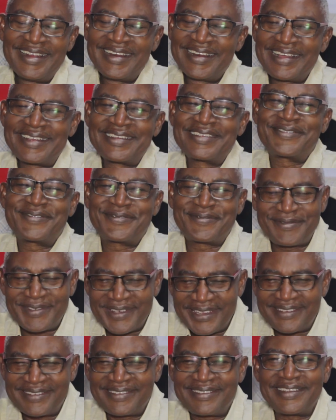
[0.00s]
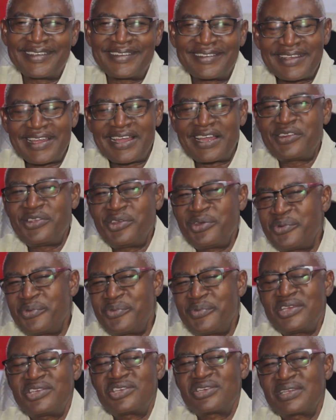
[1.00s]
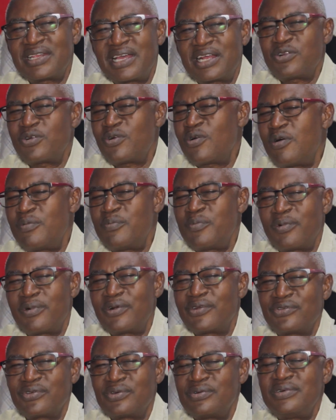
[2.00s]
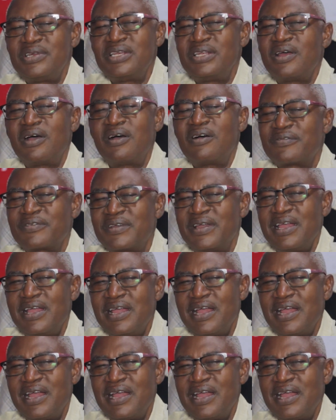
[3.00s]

Let's face it. And you wish that home was good enough.